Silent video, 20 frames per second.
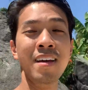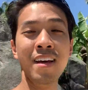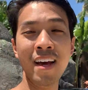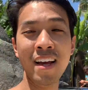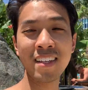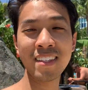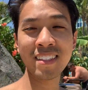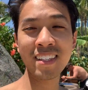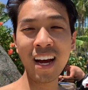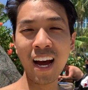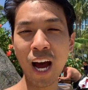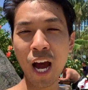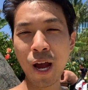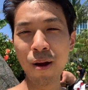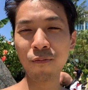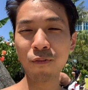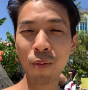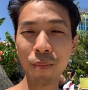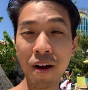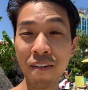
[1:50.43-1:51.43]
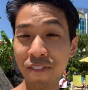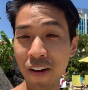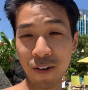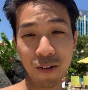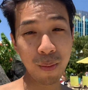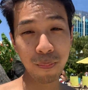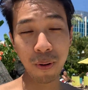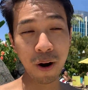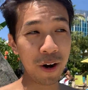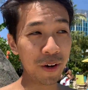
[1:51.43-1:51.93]
It's time for my
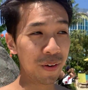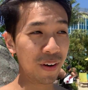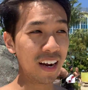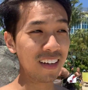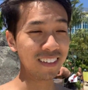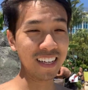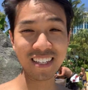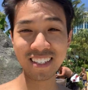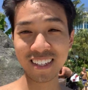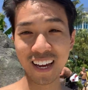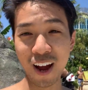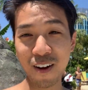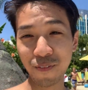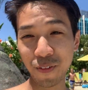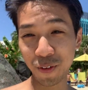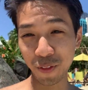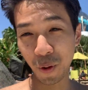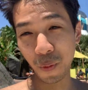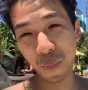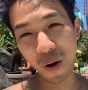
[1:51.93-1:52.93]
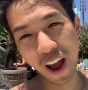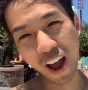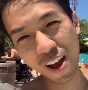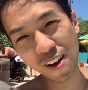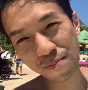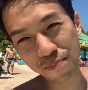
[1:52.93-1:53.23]
favorite part, you guys. It's time for the wave